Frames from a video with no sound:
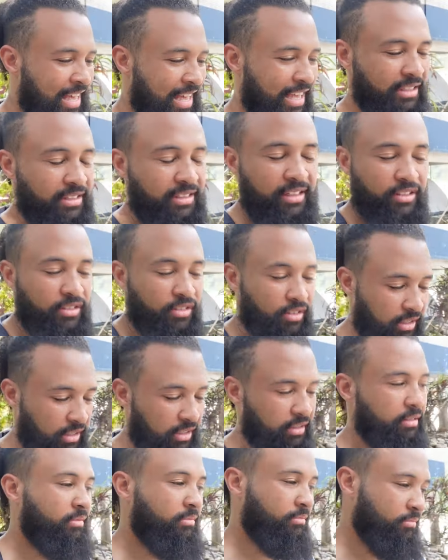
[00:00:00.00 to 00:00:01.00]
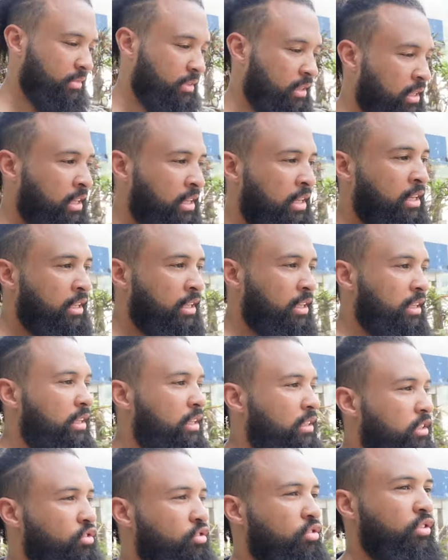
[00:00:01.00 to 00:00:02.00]
It's literally
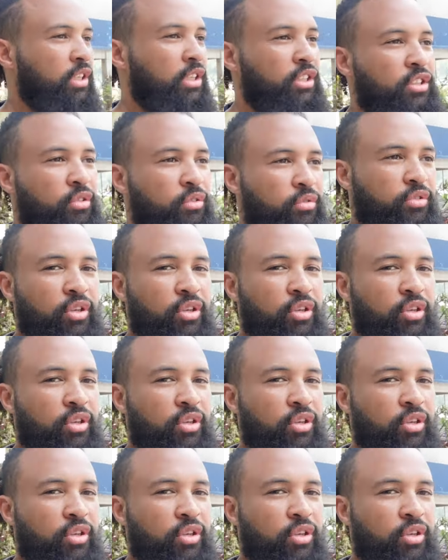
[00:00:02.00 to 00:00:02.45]
the traditional